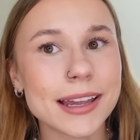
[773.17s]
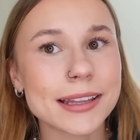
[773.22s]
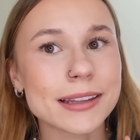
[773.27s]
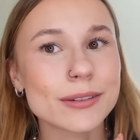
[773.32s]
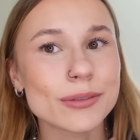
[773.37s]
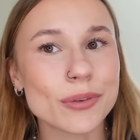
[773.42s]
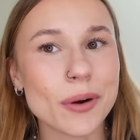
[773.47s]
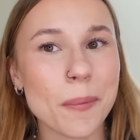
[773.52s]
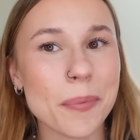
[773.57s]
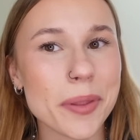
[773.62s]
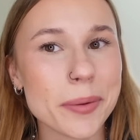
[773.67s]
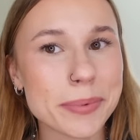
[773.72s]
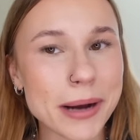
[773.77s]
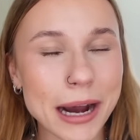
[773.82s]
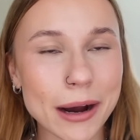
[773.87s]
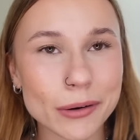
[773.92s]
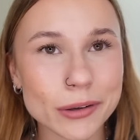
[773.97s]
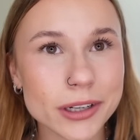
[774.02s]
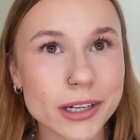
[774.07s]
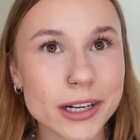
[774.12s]
it's from the
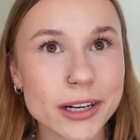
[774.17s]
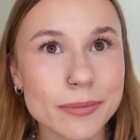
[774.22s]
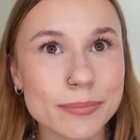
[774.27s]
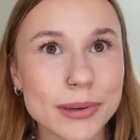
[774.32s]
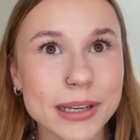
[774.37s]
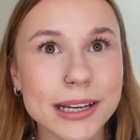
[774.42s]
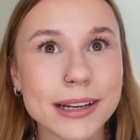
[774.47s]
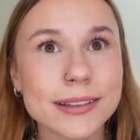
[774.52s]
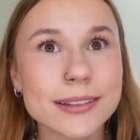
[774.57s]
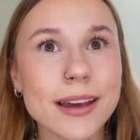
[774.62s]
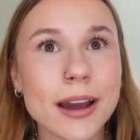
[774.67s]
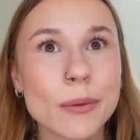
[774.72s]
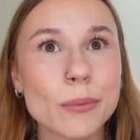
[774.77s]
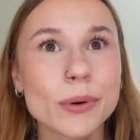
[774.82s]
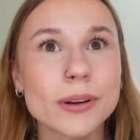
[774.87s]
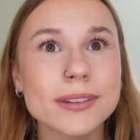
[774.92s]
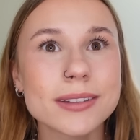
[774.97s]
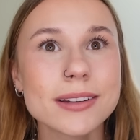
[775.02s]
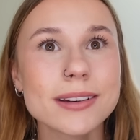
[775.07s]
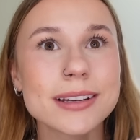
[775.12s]
powder because I
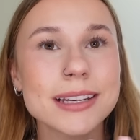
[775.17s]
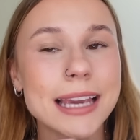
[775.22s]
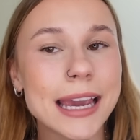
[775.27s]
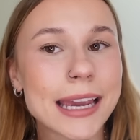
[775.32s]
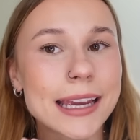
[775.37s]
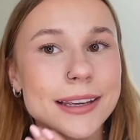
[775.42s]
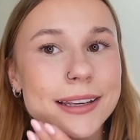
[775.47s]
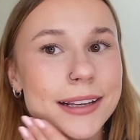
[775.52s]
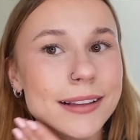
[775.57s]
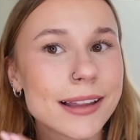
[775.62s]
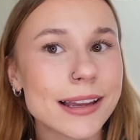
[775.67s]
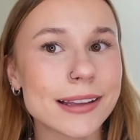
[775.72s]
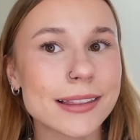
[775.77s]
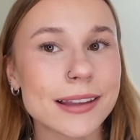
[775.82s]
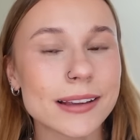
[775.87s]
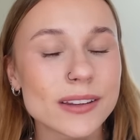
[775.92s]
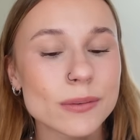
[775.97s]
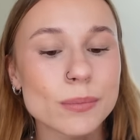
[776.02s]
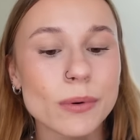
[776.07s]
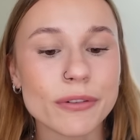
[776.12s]
wasn't caking like
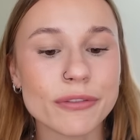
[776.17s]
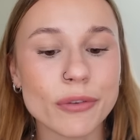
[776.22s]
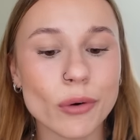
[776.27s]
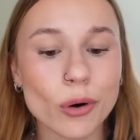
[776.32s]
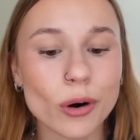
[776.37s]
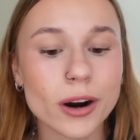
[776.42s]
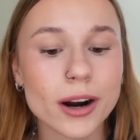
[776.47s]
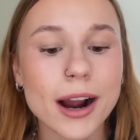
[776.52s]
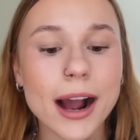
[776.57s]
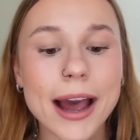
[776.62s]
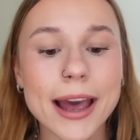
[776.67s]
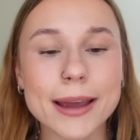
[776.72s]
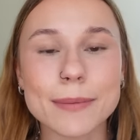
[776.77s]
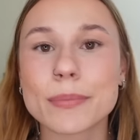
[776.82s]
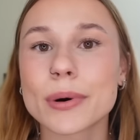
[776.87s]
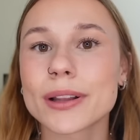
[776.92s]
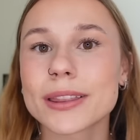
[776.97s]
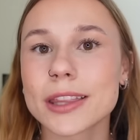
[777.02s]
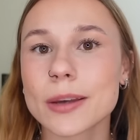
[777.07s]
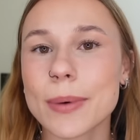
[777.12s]
this before I
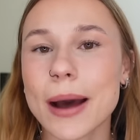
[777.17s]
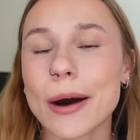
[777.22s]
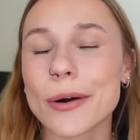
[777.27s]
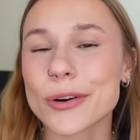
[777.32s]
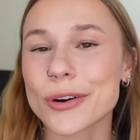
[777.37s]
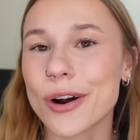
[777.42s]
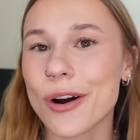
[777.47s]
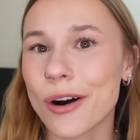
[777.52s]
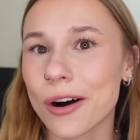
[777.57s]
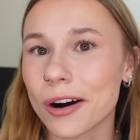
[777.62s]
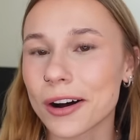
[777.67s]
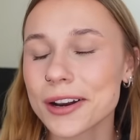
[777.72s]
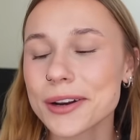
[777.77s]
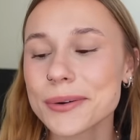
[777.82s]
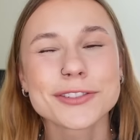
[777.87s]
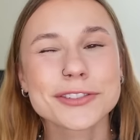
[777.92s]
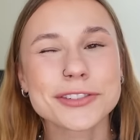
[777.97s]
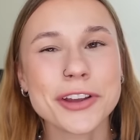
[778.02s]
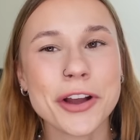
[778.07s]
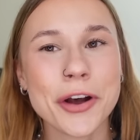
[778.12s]
put the powder on.
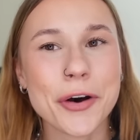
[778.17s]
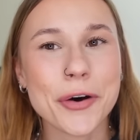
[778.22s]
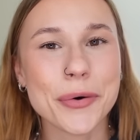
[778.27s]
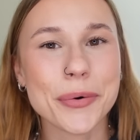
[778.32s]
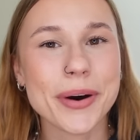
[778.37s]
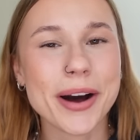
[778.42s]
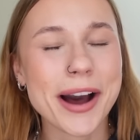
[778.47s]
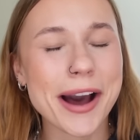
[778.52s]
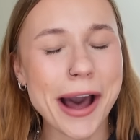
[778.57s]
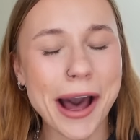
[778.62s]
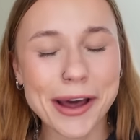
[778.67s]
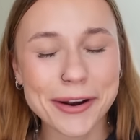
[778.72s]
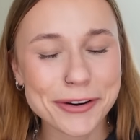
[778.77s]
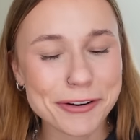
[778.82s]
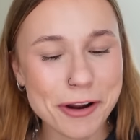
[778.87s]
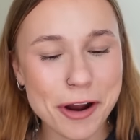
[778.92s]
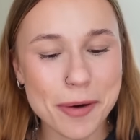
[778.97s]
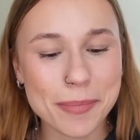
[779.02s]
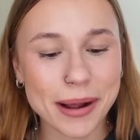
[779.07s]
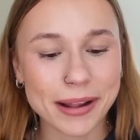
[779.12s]
So I don't
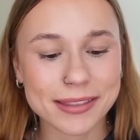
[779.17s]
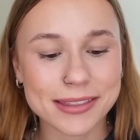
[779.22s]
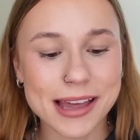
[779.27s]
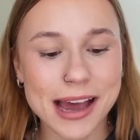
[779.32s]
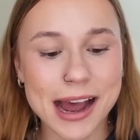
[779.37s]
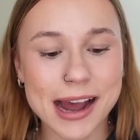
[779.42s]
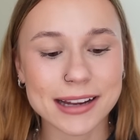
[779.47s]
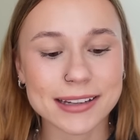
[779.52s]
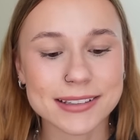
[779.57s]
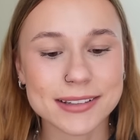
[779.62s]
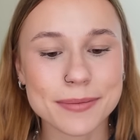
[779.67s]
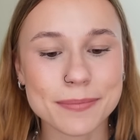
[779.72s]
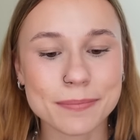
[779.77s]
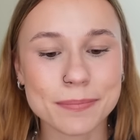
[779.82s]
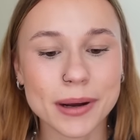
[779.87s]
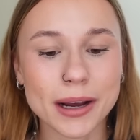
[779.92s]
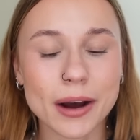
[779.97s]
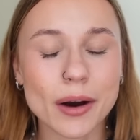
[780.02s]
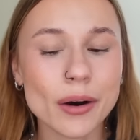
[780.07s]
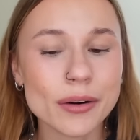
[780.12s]
know about that.
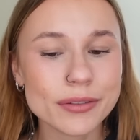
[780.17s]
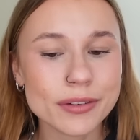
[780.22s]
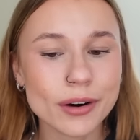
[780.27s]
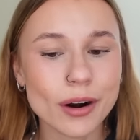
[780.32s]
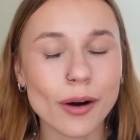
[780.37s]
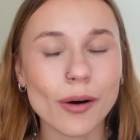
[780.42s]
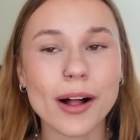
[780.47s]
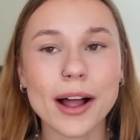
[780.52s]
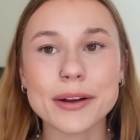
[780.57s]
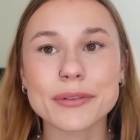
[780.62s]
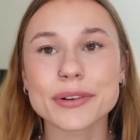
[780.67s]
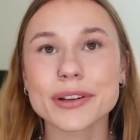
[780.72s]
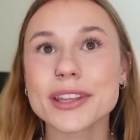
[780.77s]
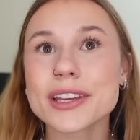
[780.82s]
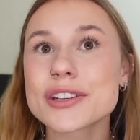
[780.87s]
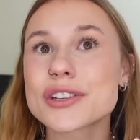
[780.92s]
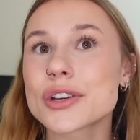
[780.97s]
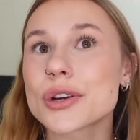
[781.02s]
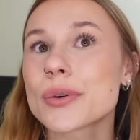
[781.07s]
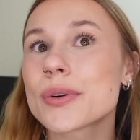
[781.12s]
But overall, I really
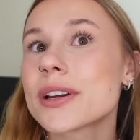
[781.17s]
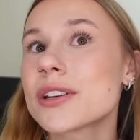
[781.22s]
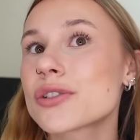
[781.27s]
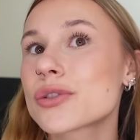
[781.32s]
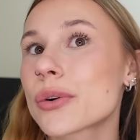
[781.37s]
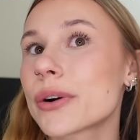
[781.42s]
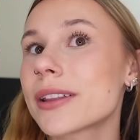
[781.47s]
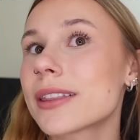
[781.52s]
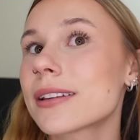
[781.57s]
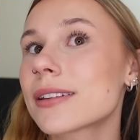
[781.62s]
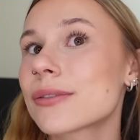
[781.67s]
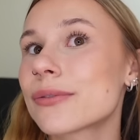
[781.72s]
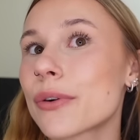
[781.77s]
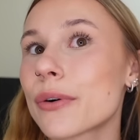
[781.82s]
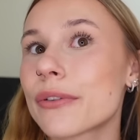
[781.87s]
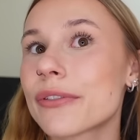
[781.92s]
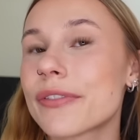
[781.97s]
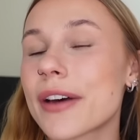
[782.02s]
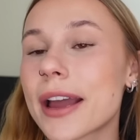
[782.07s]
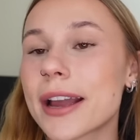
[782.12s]
do enjoy this
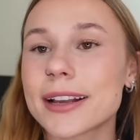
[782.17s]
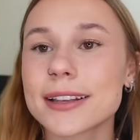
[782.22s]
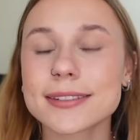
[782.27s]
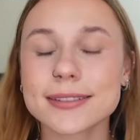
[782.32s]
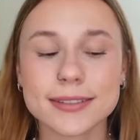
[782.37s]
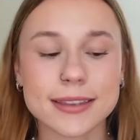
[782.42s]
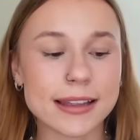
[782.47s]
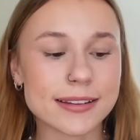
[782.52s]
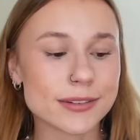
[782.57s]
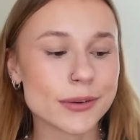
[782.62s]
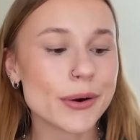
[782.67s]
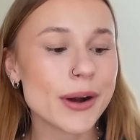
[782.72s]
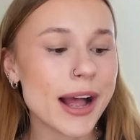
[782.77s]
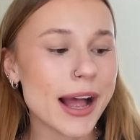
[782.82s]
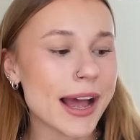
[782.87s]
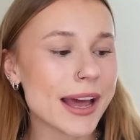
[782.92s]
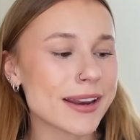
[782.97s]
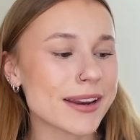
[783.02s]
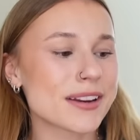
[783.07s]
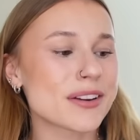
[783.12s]
full face. Let's go
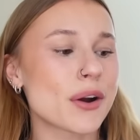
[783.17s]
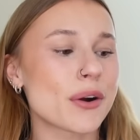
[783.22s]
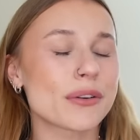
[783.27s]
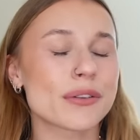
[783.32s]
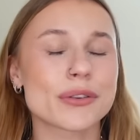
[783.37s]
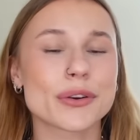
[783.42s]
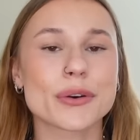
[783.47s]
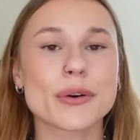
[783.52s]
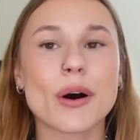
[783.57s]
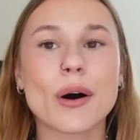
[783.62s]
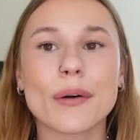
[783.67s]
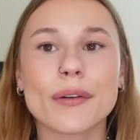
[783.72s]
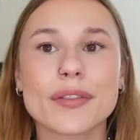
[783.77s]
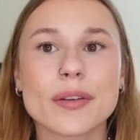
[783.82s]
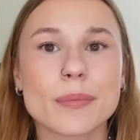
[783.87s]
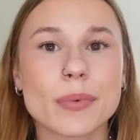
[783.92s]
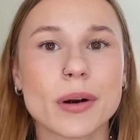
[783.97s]
ahead and go through all of the